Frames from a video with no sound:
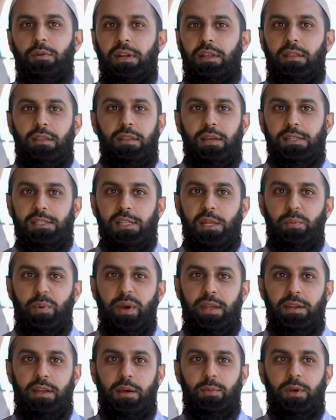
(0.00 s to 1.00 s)
One of the things in the
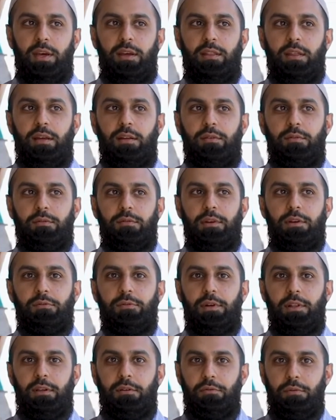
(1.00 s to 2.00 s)
pandemic that we
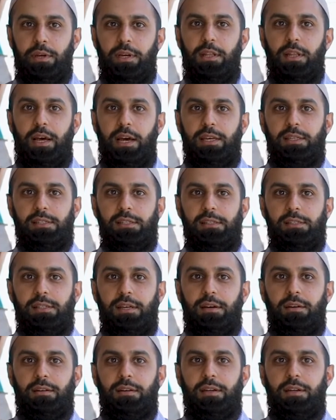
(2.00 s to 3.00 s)
really realized is
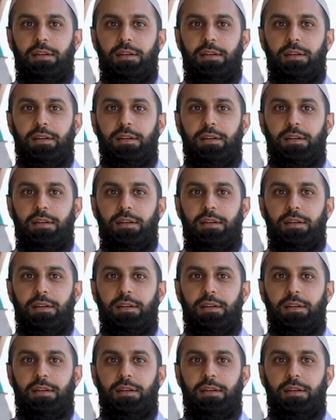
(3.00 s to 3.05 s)
that